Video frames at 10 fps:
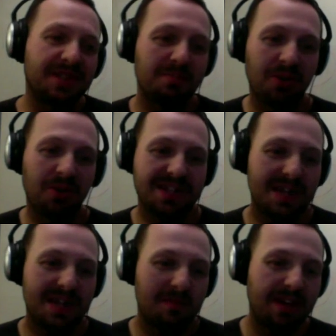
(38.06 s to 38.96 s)
sports
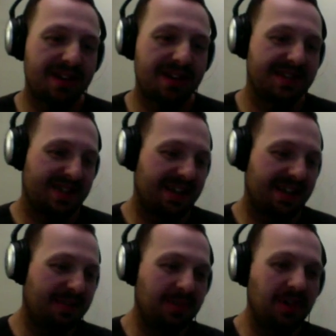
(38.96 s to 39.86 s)
team is.
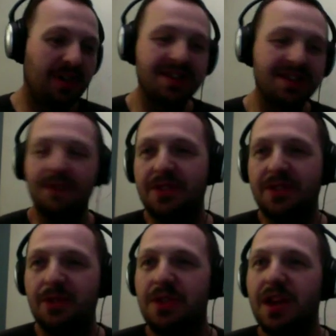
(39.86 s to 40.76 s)
We all suffer
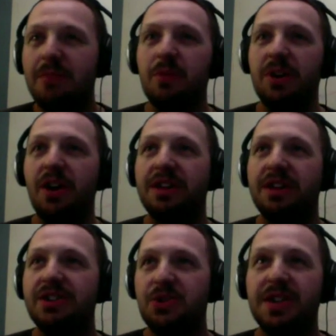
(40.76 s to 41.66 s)
through them, and we all
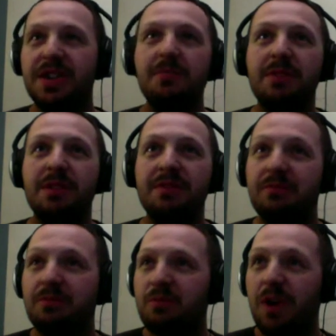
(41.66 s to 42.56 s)
enjoy them. And
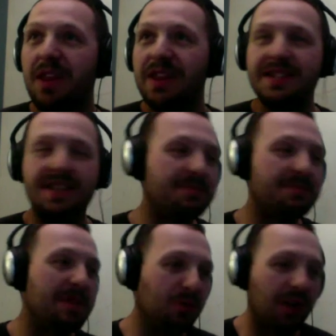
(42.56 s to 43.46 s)
one of these days,
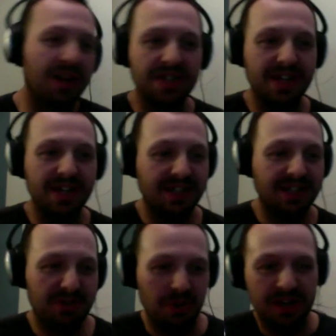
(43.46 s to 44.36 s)
maybe we'll actually get to
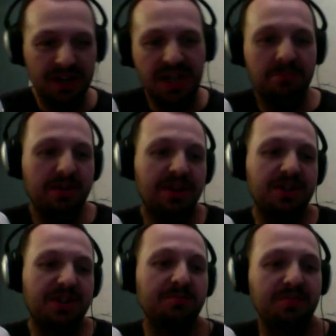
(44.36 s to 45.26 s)
enjoy a
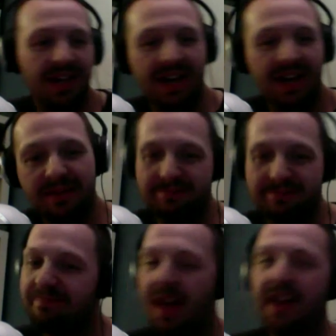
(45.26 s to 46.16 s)
championship. But I'm
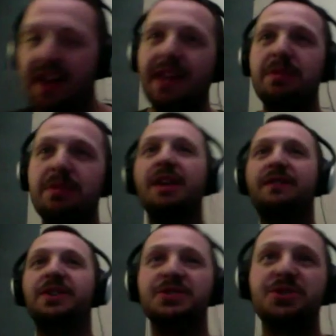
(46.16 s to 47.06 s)
not keeping my
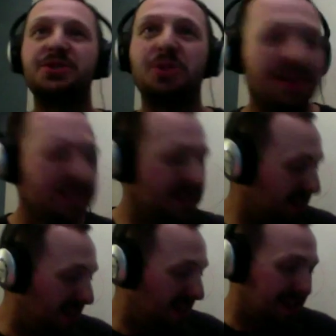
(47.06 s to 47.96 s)
fingers crossed
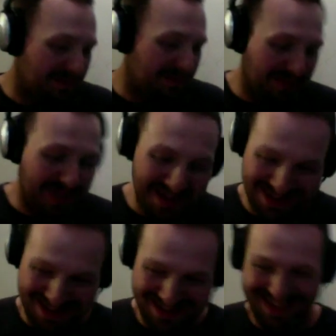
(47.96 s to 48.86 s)
yet.
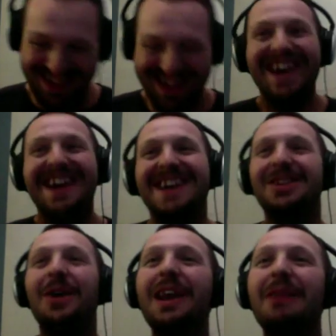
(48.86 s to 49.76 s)

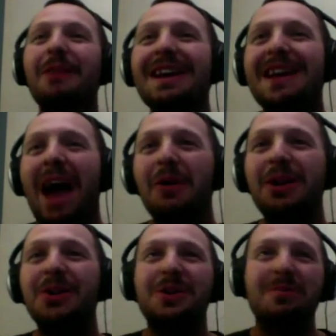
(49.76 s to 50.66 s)
So anyway, how are
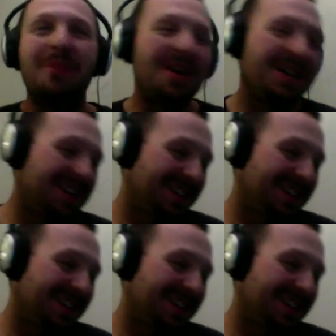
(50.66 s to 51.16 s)
you doing, Mark?